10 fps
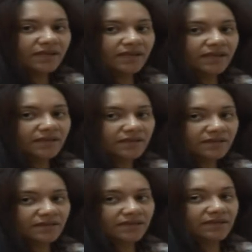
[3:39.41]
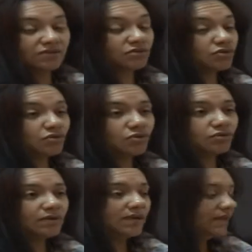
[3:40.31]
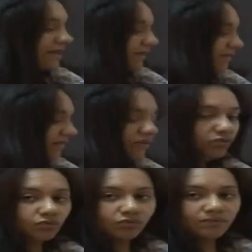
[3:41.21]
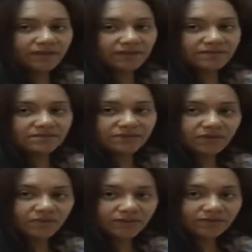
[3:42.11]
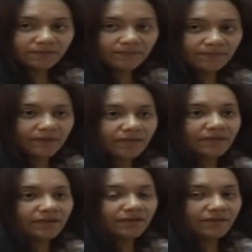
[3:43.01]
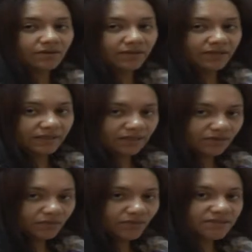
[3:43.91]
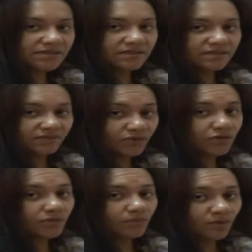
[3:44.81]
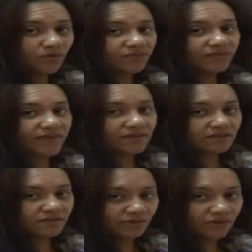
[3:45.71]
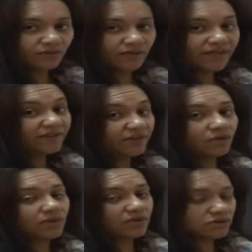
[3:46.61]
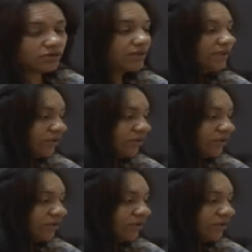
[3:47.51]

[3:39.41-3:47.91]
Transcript: So V2 minus V1 equals the volume of the irregular solid